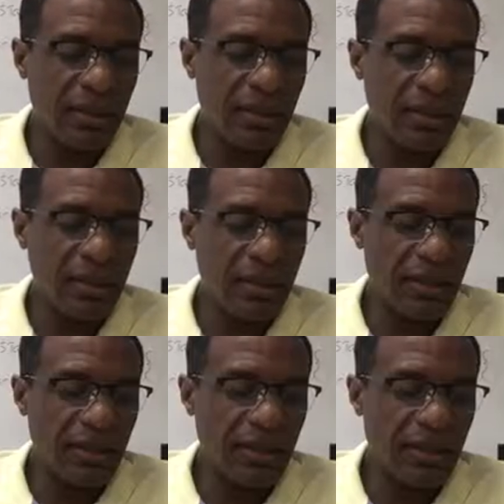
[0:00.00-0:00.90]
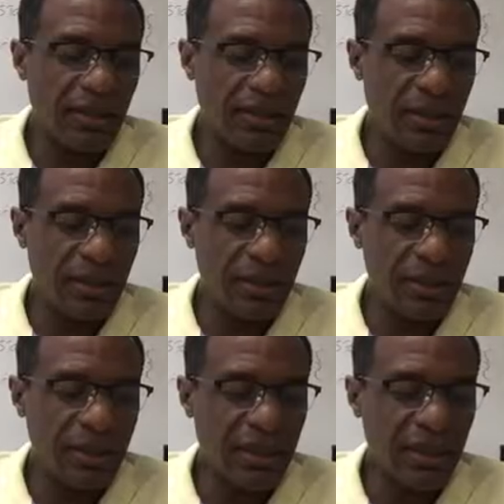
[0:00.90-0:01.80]
I'm going
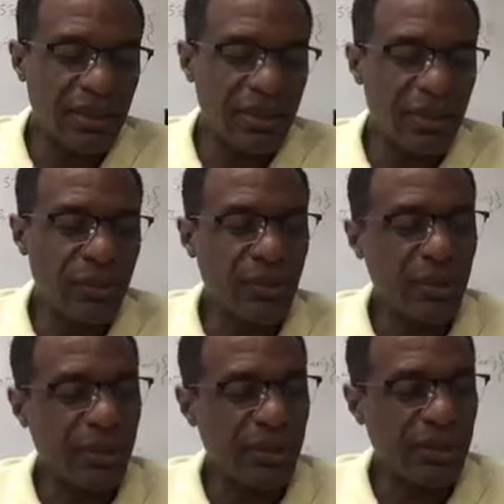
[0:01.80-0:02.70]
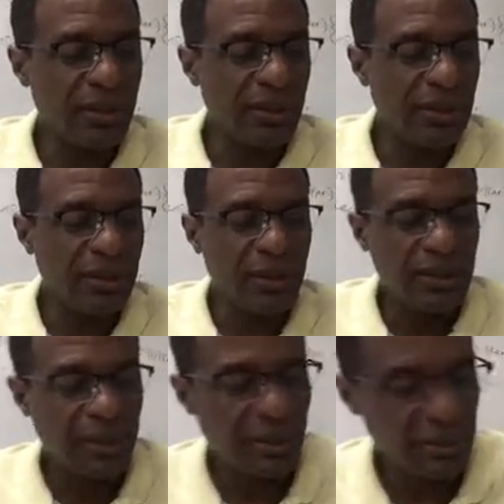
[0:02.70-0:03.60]
to look at this one.
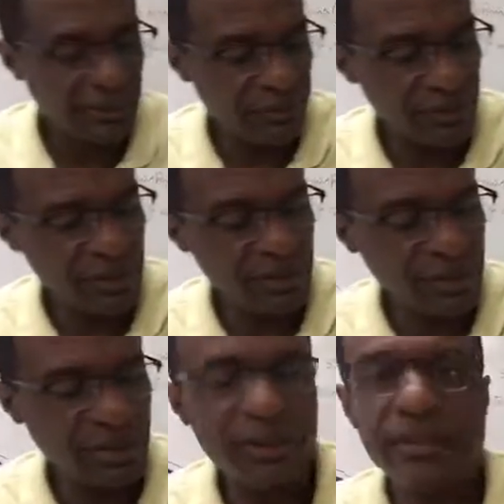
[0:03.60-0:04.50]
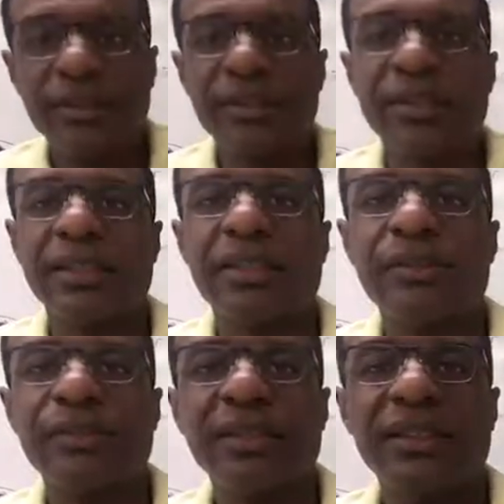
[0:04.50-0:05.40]
I don't know if you can see this on the
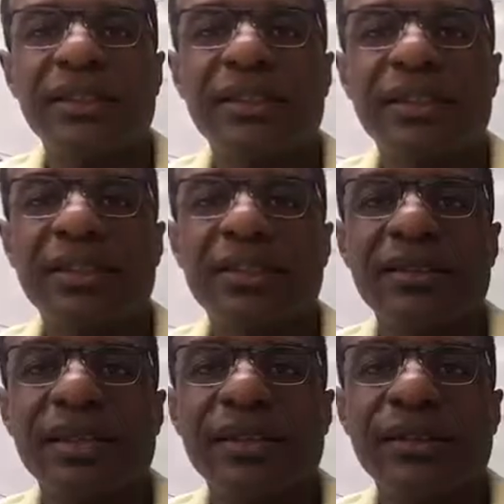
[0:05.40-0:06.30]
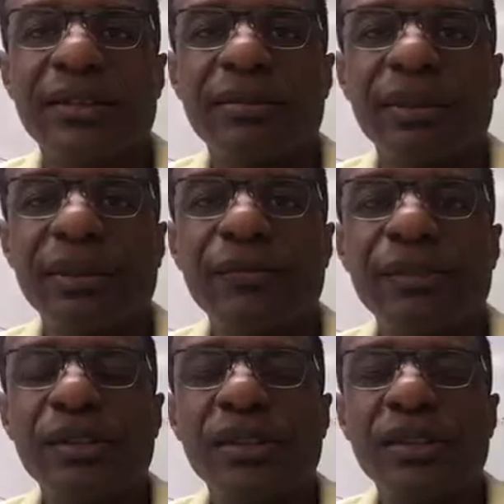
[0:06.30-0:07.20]
camera. I kind of doubt it. But if
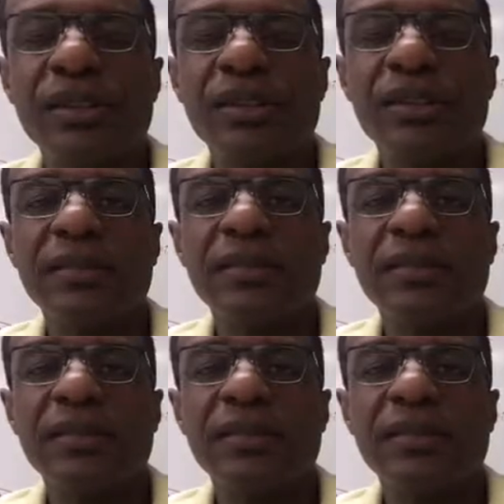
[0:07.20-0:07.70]
you look